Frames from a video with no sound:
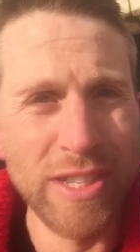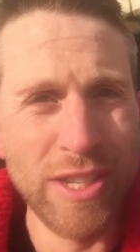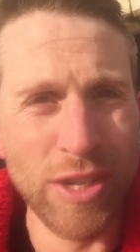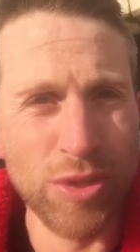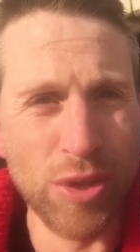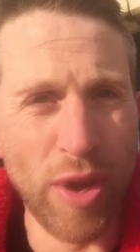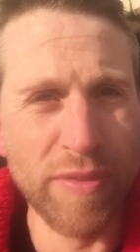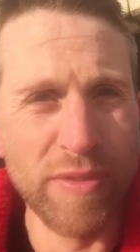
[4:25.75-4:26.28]

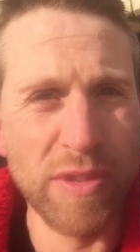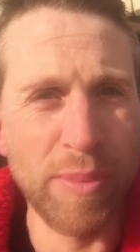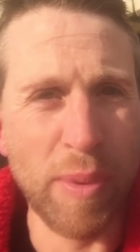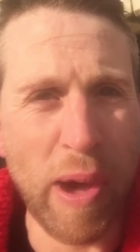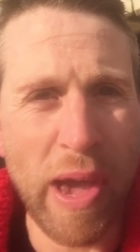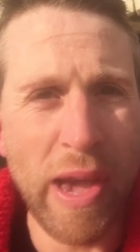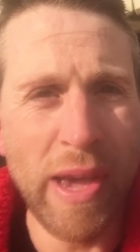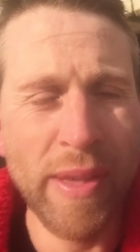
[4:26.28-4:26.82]
to drift
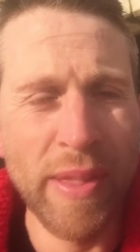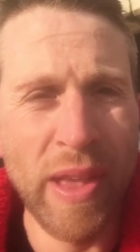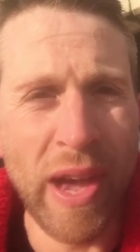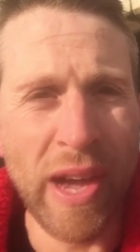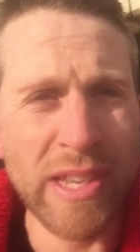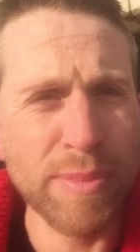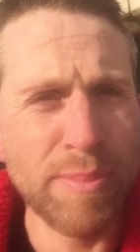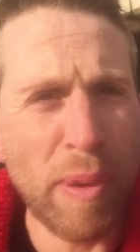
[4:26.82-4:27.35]
away
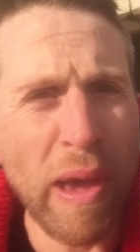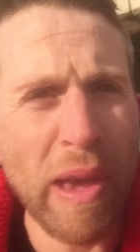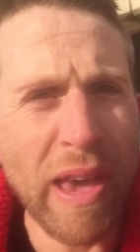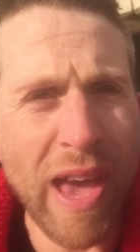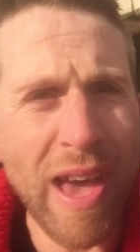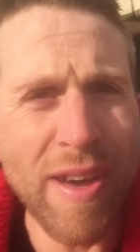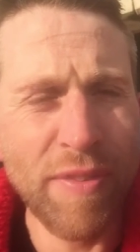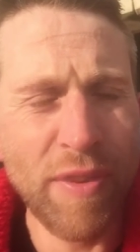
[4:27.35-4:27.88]
and to pay
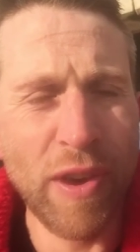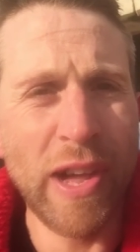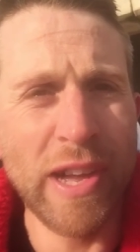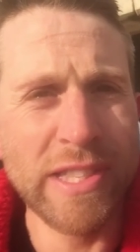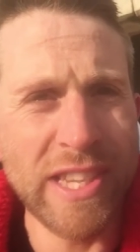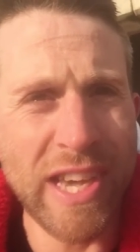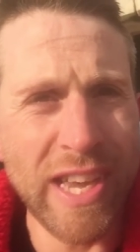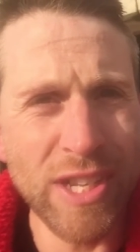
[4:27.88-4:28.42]
careful
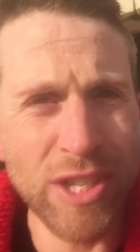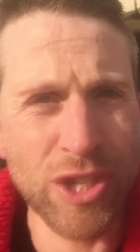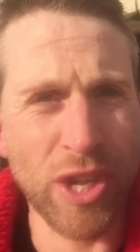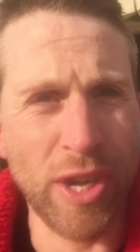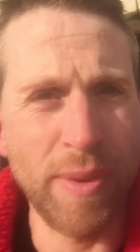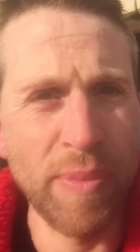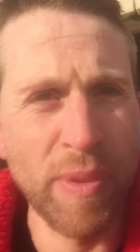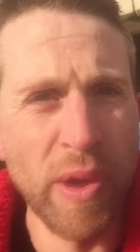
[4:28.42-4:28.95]

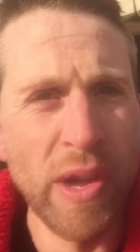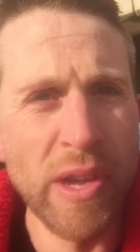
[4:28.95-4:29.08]
attention